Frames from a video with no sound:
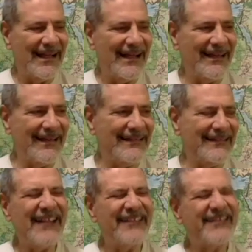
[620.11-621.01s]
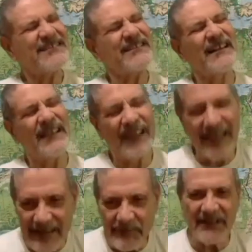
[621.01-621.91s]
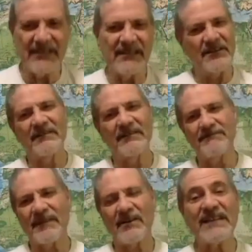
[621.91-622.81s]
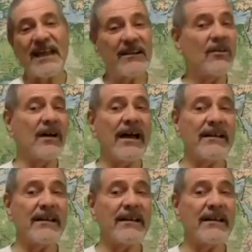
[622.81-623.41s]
And there's a dilemma here because I know